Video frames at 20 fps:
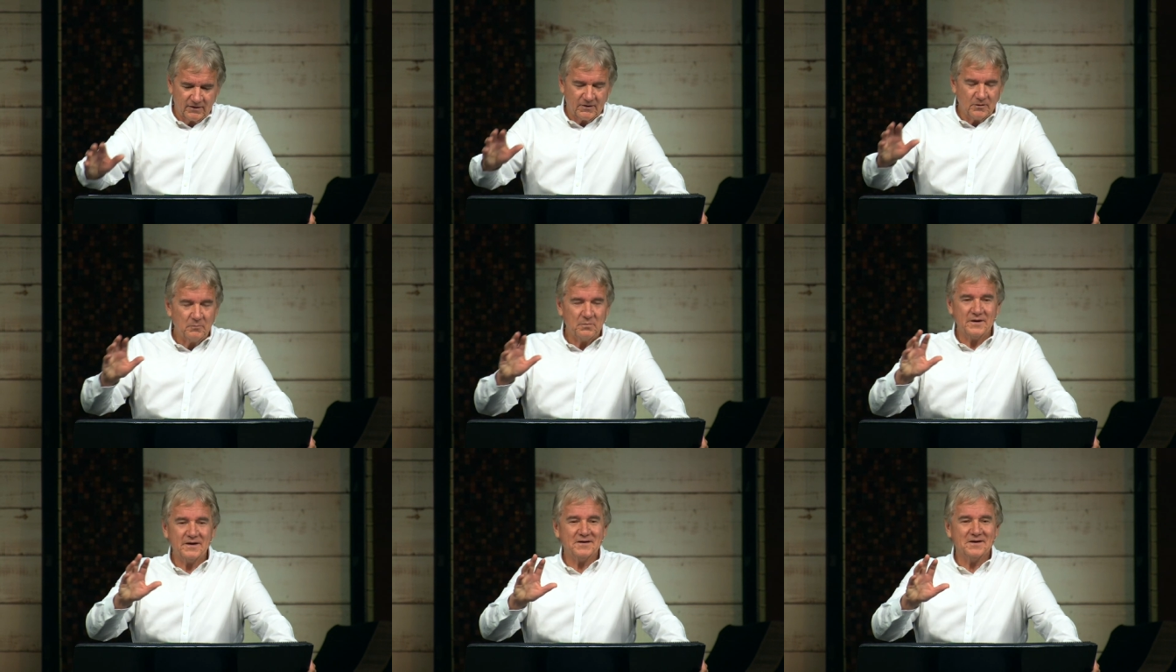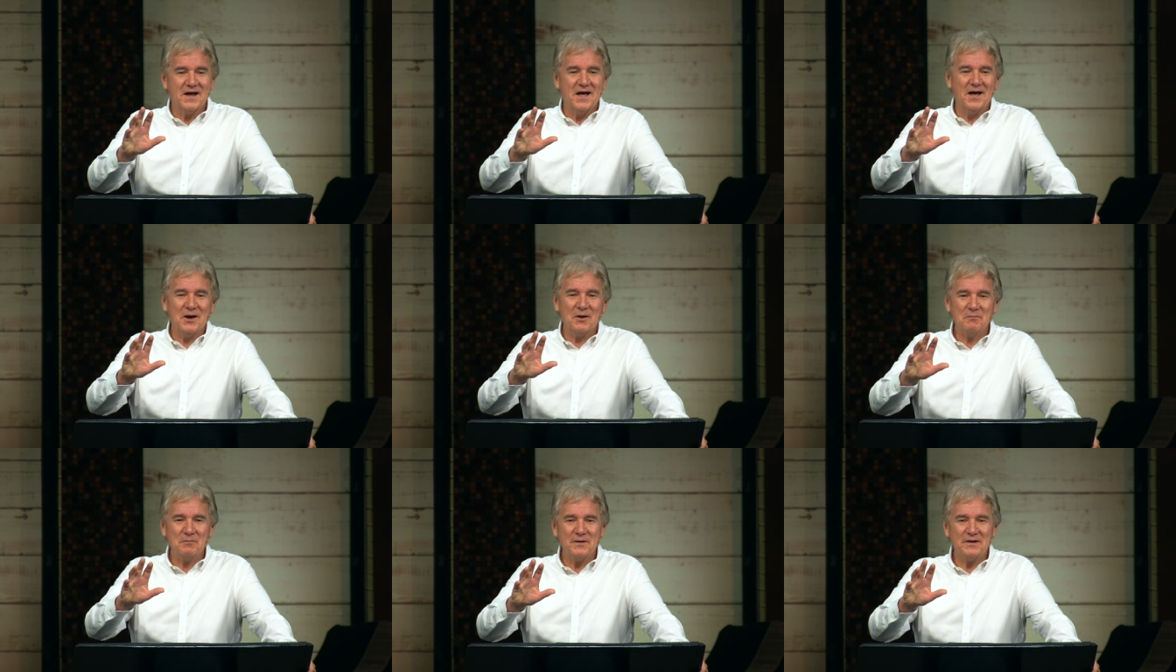There'll be, no,
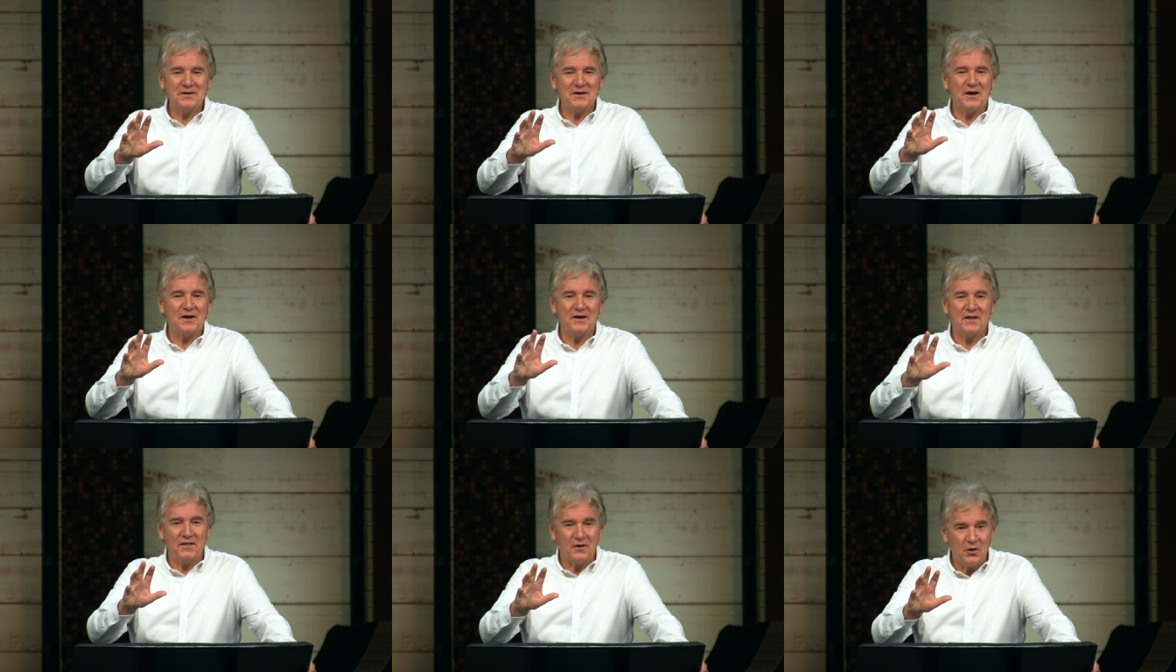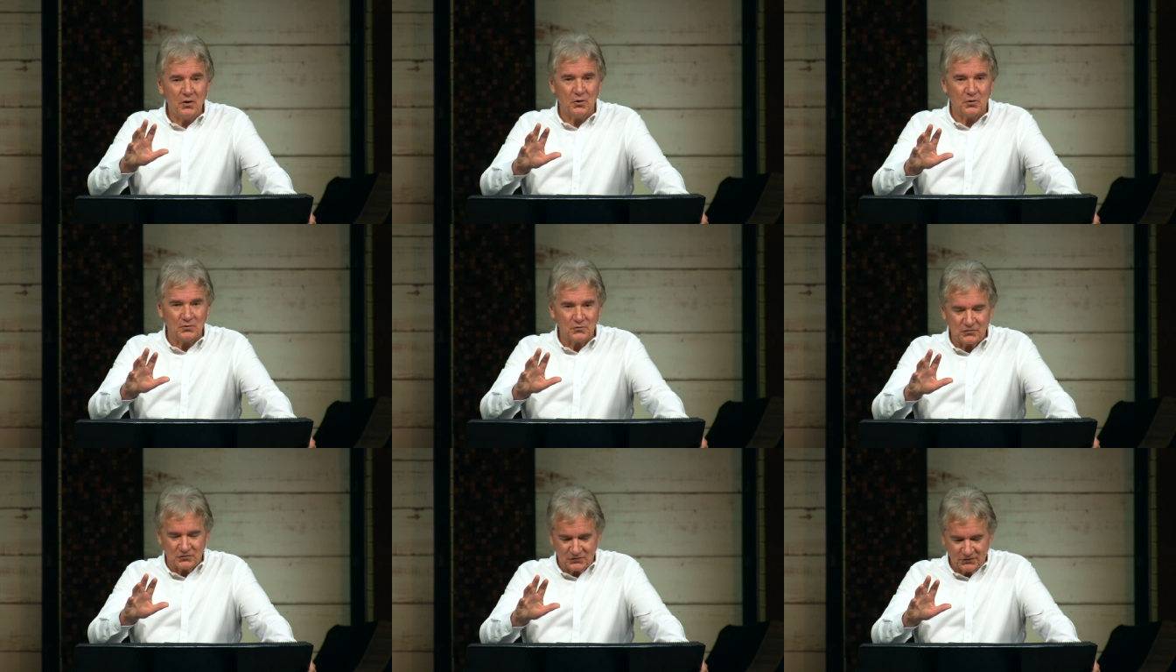be none of
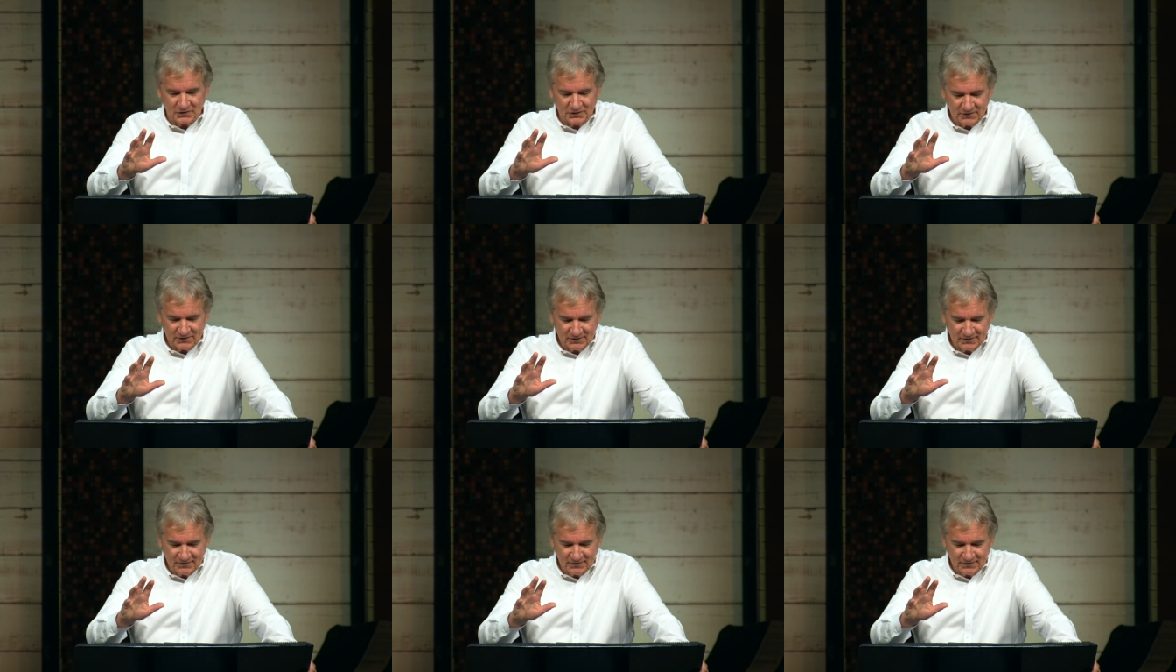those.